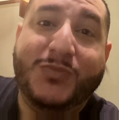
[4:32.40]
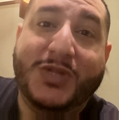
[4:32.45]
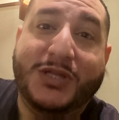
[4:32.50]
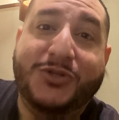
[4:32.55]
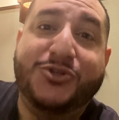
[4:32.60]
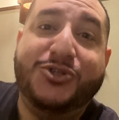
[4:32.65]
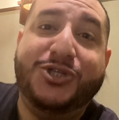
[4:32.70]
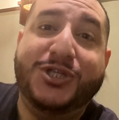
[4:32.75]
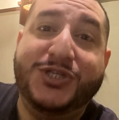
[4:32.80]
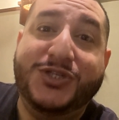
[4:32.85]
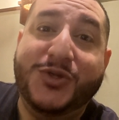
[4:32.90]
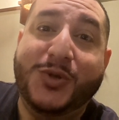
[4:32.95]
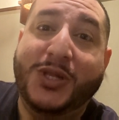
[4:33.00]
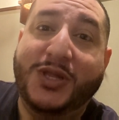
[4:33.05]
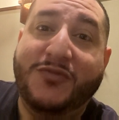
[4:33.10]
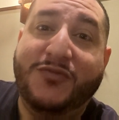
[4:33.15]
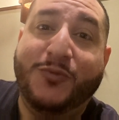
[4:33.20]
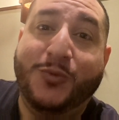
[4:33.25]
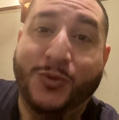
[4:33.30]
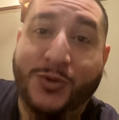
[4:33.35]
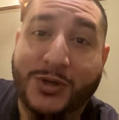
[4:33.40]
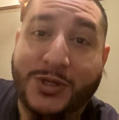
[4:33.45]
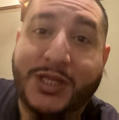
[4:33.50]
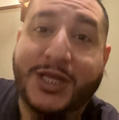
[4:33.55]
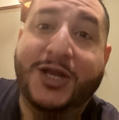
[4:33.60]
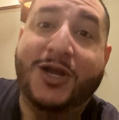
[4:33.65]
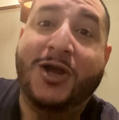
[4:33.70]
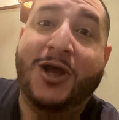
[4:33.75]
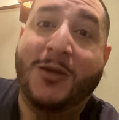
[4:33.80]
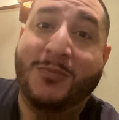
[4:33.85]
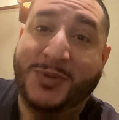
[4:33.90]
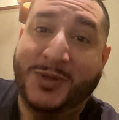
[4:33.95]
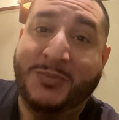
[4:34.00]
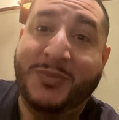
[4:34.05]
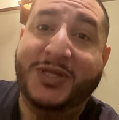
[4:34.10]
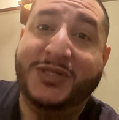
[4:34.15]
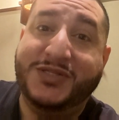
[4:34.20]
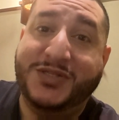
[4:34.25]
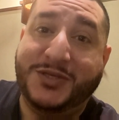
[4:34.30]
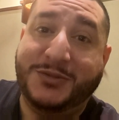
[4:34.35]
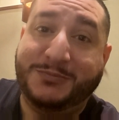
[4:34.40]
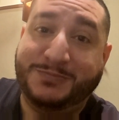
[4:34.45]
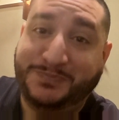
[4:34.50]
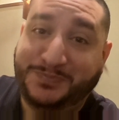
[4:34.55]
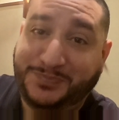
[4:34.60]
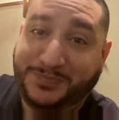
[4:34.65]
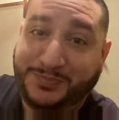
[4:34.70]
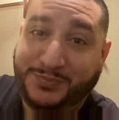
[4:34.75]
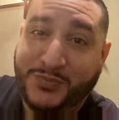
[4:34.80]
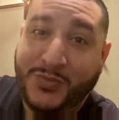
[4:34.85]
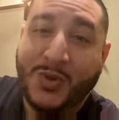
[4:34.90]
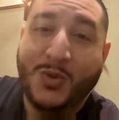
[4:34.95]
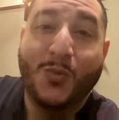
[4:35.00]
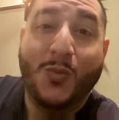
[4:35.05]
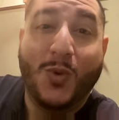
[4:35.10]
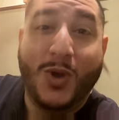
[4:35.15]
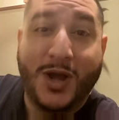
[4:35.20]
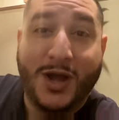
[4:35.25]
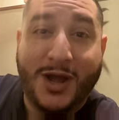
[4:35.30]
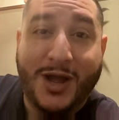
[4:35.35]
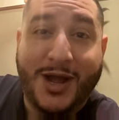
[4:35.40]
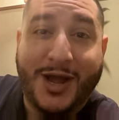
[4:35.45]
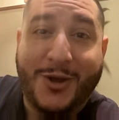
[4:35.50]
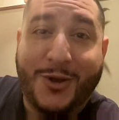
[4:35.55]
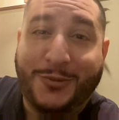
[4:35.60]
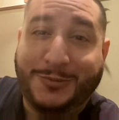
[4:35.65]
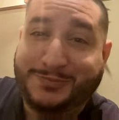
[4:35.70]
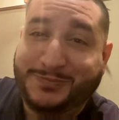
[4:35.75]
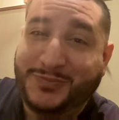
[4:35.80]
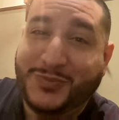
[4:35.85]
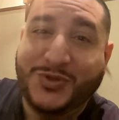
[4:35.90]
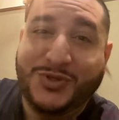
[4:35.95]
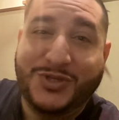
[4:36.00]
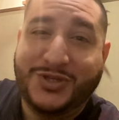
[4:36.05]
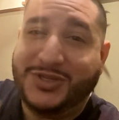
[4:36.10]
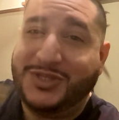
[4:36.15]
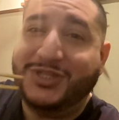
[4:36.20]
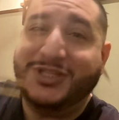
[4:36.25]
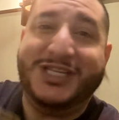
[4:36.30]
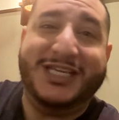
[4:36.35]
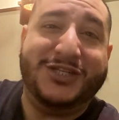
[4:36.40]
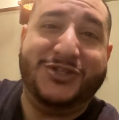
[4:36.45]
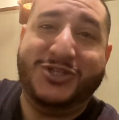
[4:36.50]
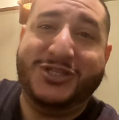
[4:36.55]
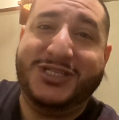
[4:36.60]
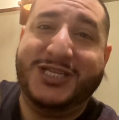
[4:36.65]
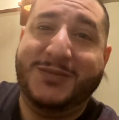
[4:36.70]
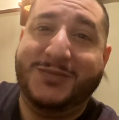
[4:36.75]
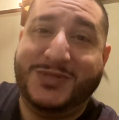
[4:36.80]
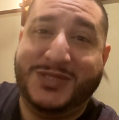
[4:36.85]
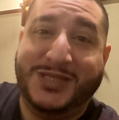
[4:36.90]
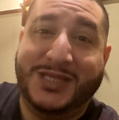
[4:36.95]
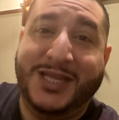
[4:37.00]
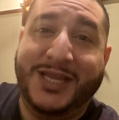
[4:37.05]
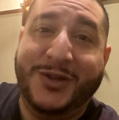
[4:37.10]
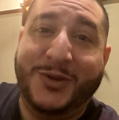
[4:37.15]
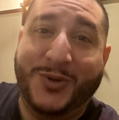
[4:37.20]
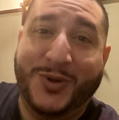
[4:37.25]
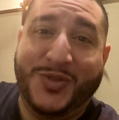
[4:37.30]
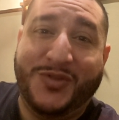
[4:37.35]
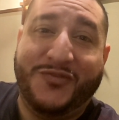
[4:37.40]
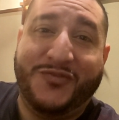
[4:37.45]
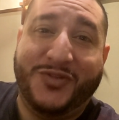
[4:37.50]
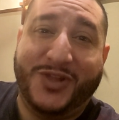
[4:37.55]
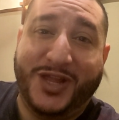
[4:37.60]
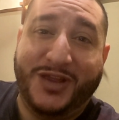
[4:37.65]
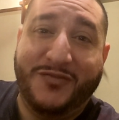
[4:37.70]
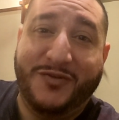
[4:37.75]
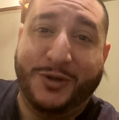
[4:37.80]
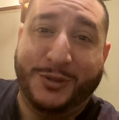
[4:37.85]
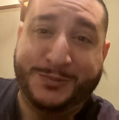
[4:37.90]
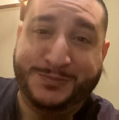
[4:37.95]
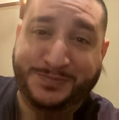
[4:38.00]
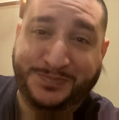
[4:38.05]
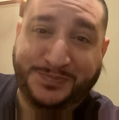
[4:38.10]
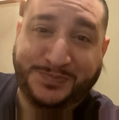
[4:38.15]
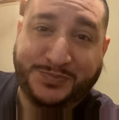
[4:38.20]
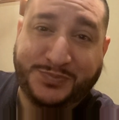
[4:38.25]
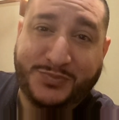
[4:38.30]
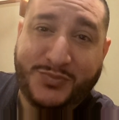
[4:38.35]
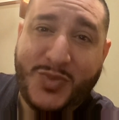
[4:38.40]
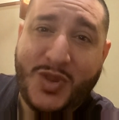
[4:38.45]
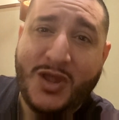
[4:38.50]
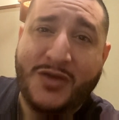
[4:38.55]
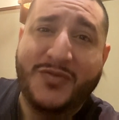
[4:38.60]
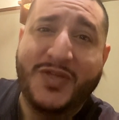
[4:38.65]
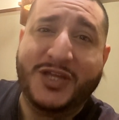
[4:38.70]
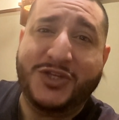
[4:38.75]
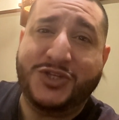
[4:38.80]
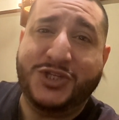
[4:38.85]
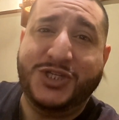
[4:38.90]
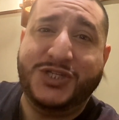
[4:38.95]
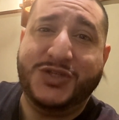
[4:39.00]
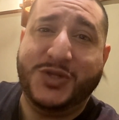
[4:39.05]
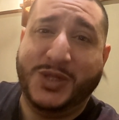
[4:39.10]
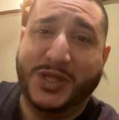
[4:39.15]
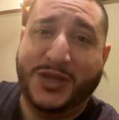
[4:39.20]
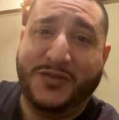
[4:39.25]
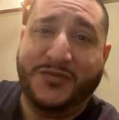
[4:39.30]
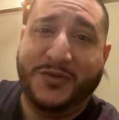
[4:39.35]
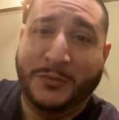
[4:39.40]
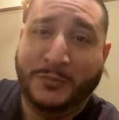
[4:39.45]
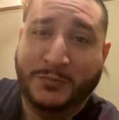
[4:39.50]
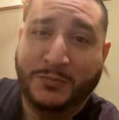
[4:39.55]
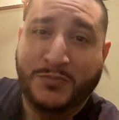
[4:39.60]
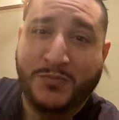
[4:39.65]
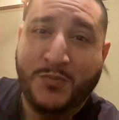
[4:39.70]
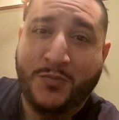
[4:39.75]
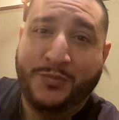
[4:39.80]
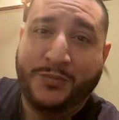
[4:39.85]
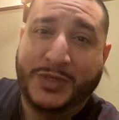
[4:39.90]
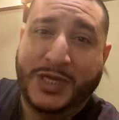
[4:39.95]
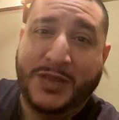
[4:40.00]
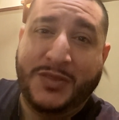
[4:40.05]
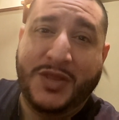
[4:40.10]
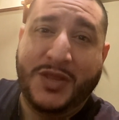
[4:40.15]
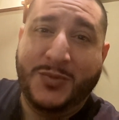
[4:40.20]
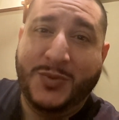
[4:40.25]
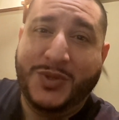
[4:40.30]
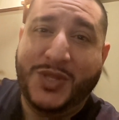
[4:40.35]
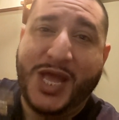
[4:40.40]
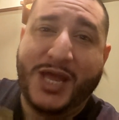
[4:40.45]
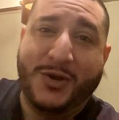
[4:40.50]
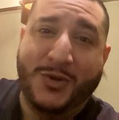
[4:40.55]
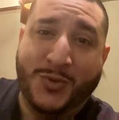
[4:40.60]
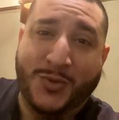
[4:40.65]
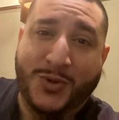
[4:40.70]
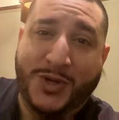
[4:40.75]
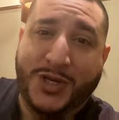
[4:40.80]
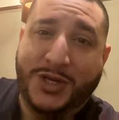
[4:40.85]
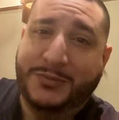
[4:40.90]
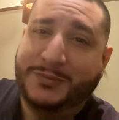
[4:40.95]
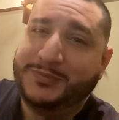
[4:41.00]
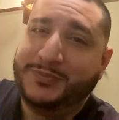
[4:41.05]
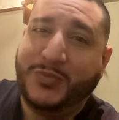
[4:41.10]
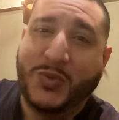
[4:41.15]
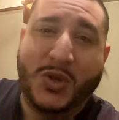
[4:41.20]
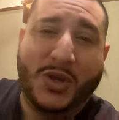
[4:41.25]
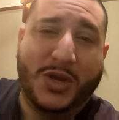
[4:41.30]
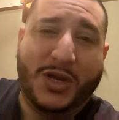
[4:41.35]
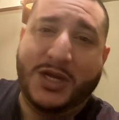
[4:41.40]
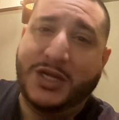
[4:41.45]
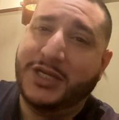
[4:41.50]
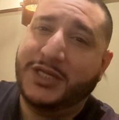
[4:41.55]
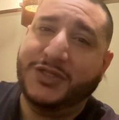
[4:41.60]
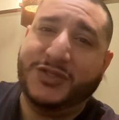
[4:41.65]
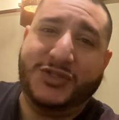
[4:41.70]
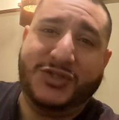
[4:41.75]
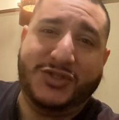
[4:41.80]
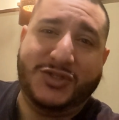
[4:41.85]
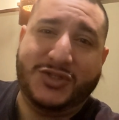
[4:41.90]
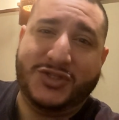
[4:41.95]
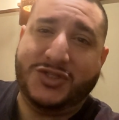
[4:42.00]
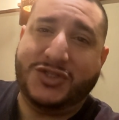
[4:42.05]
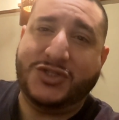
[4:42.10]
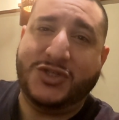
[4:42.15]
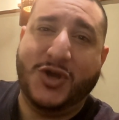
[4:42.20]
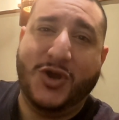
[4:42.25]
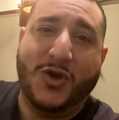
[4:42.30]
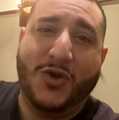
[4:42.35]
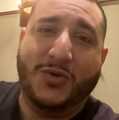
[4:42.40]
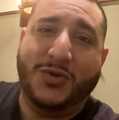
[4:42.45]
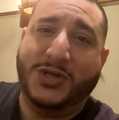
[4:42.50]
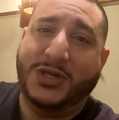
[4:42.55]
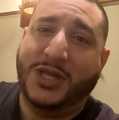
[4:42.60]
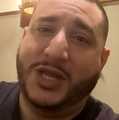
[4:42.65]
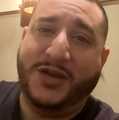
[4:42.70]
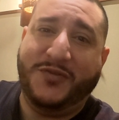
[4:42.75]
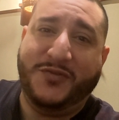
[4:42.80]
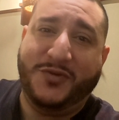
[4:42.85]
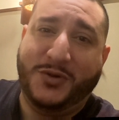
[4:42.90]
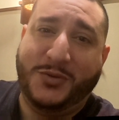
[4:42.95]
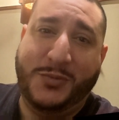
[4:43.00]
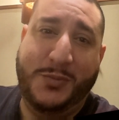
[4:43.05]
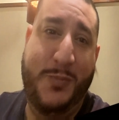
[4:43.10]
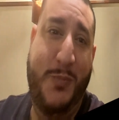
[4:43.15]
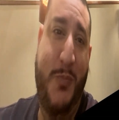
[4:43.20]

That shiso leaf really complements it. Wow. It just keeps lingering the flavor of that shiso leaf. And then with that uni, oh, it's so delightful.